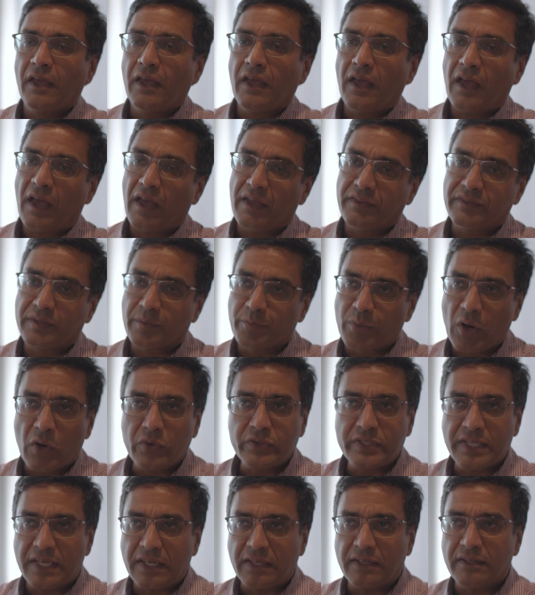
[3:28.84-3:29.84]
And the
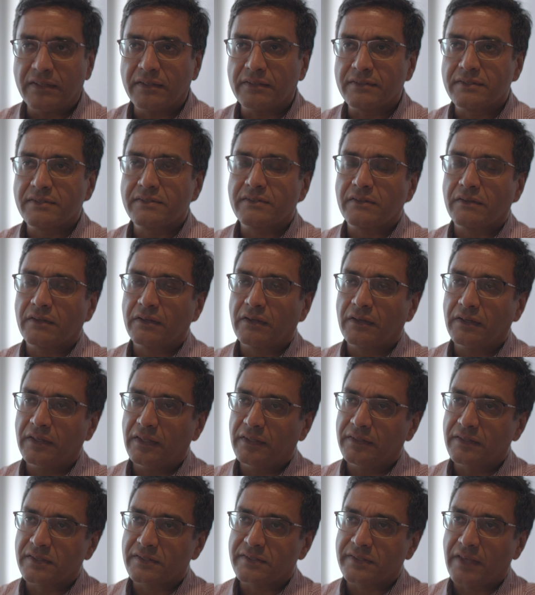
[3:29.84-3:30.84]
proteins
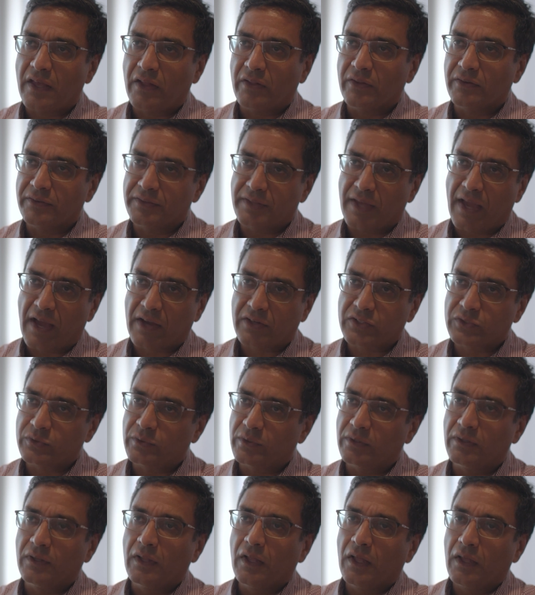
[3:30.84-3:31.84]
in the cell are the
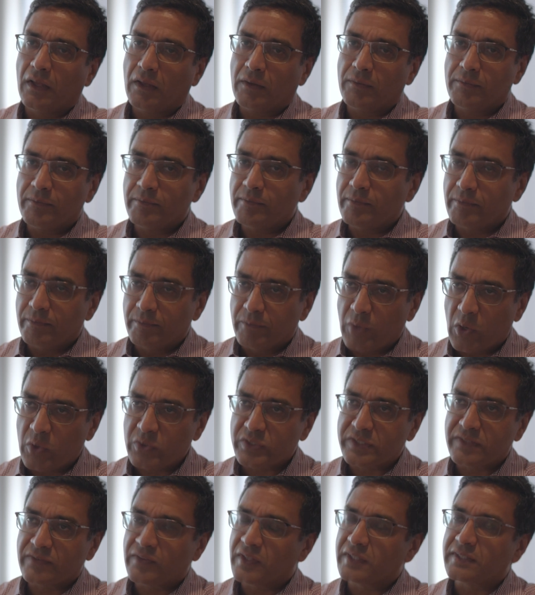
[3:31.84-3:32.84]
actual,
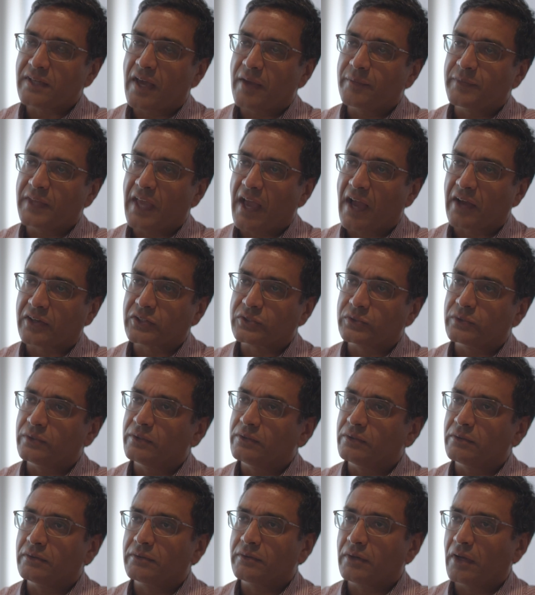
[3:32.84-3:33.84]
most of the time, the
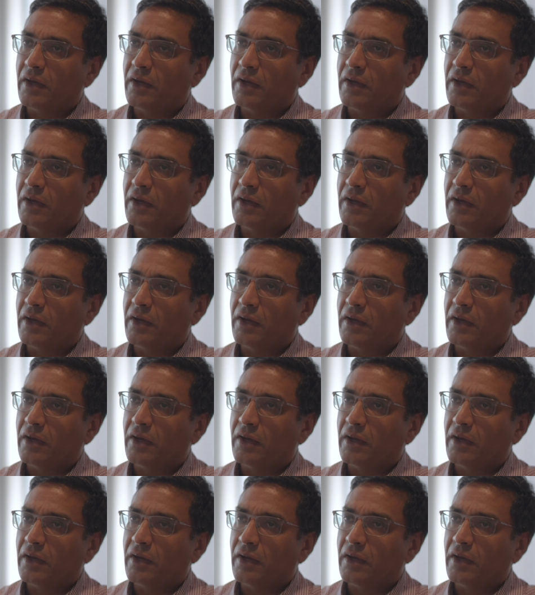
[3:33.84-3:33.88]
actual